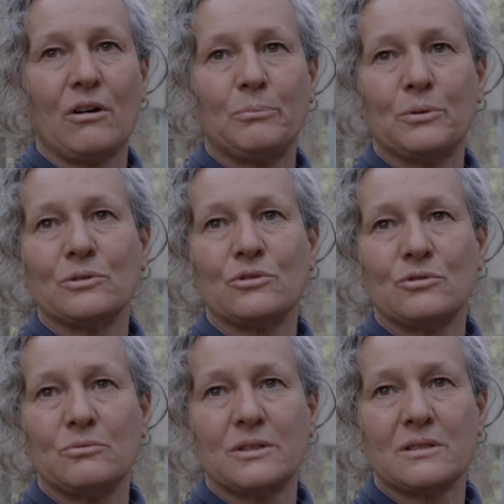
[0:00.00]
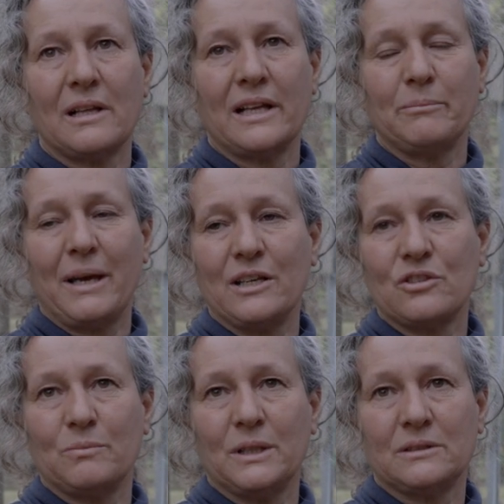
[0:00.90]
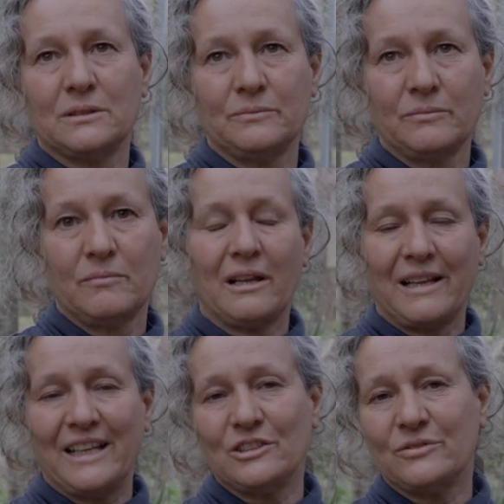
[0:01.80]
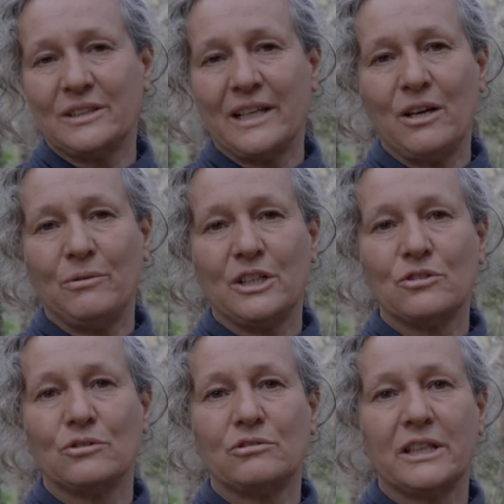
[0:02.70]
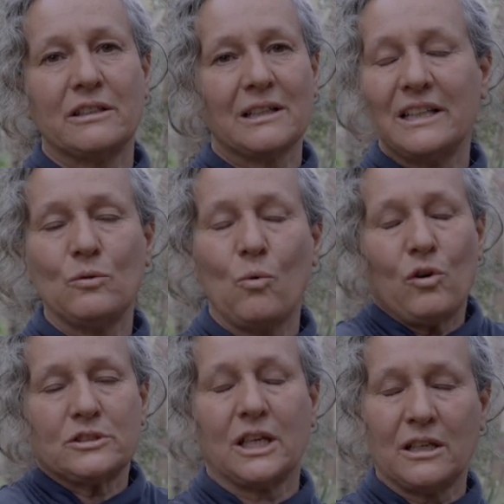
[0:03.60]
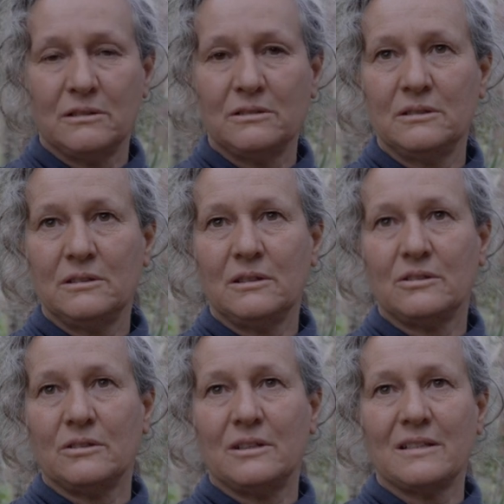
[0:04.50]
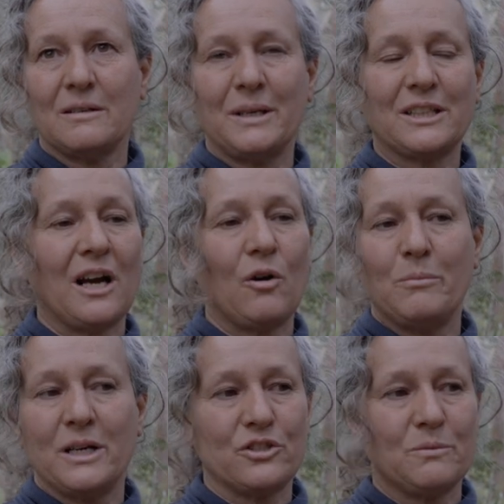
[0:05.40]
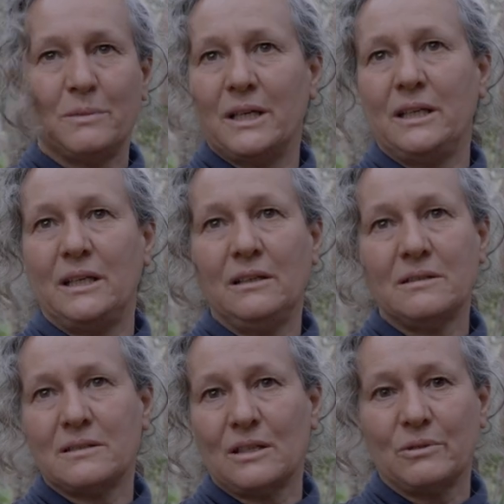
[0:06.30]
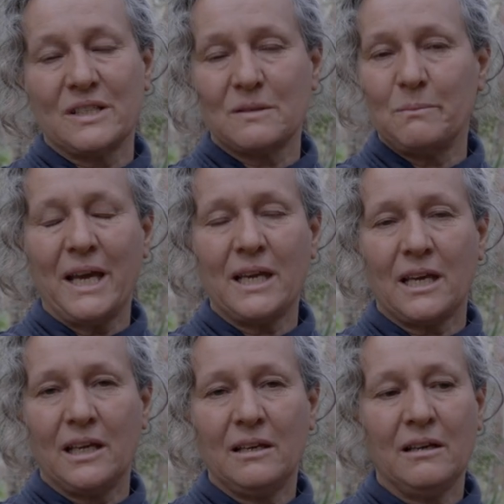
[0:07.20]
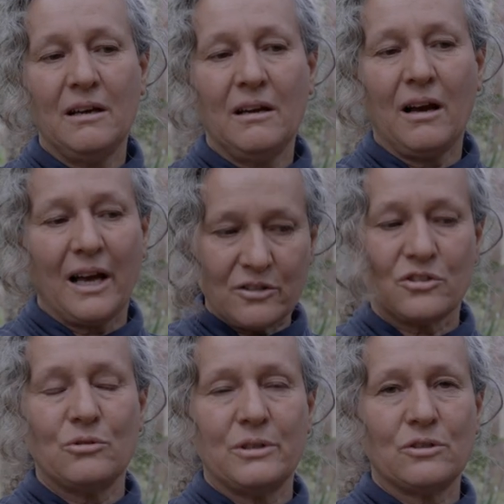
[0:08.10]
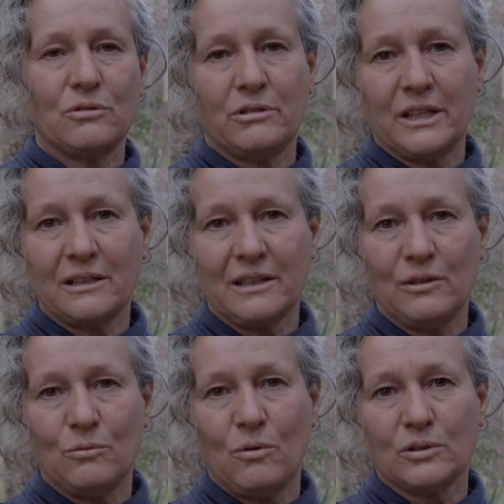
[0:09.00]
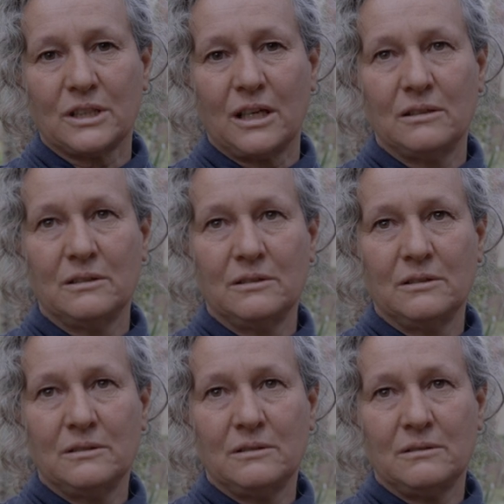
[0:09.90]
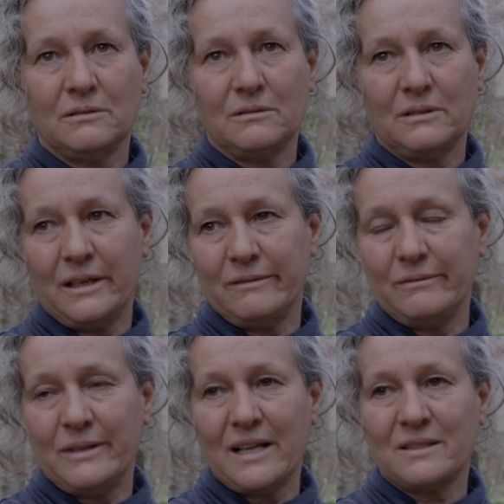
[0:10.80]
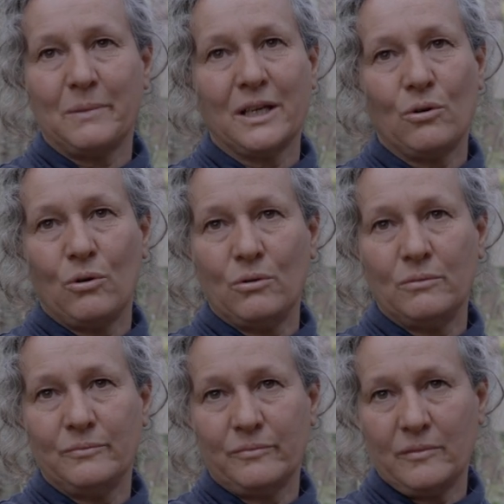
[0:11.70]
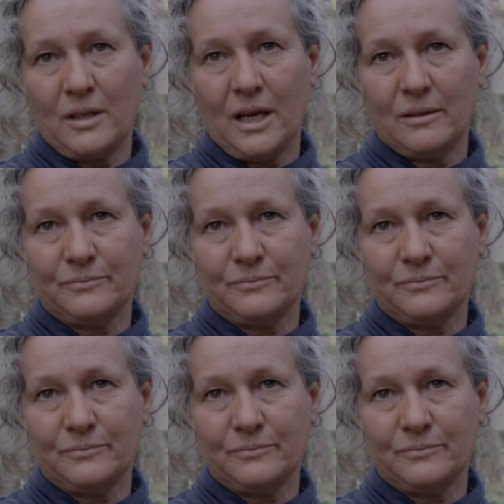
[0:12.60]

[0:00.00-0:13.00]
approach towards land management. At the end of the day, we need to drink clean water. So it doesn't matter how much money someone's making, I still want to drink clean water. And that's my goal, yeah.